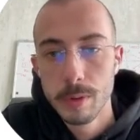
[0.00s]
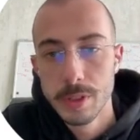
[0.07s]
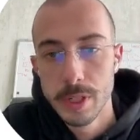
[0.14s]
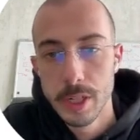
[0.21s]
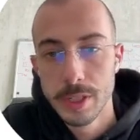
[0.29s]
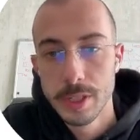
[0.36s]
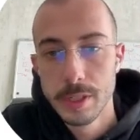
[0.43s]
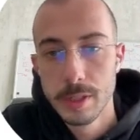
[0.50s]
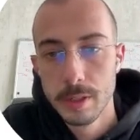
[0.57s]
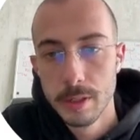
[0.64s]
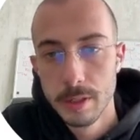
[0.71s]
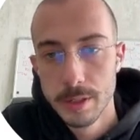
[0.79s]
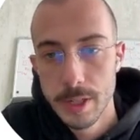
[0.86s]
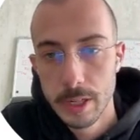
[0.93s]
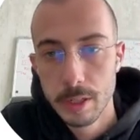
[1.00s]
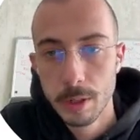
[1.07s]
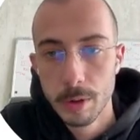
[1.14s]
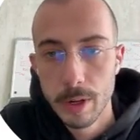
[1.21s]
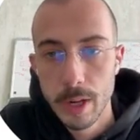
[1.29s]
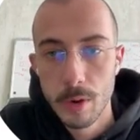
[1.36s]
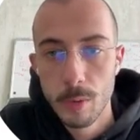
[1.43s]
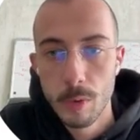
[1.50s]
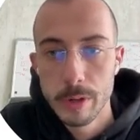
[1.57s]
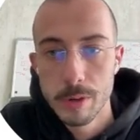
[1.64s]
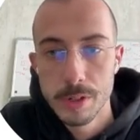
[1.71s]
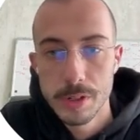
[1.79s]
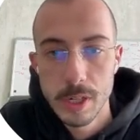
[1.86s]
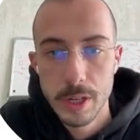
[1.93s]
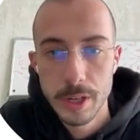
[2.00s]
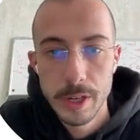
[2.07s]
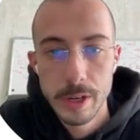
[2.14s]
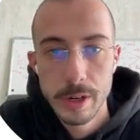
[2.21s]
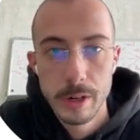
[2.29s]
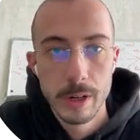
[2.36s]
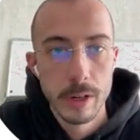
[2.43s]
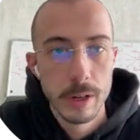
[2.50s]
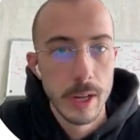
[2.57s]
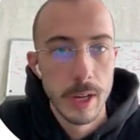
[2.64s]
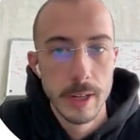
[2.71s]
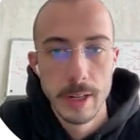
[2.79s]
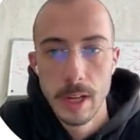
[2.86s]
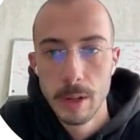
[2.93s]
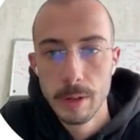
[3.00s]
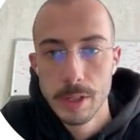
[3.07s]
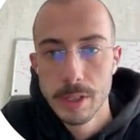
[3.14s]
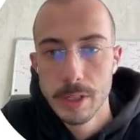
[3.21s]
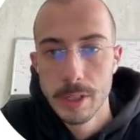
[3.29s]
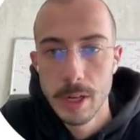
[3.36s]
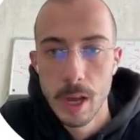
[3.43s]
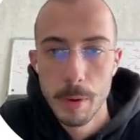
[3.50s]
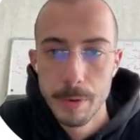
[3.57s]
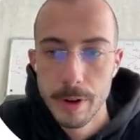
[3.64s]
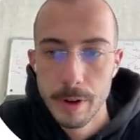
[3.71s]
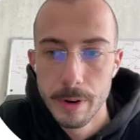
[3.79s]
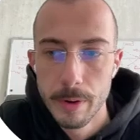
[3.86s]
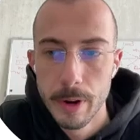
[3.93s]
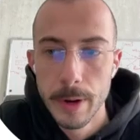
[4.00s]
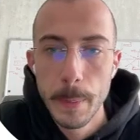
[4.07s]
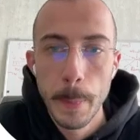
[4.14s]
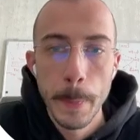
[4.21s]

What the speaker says: just take a look at what you're seeing here. And now let's come here, right?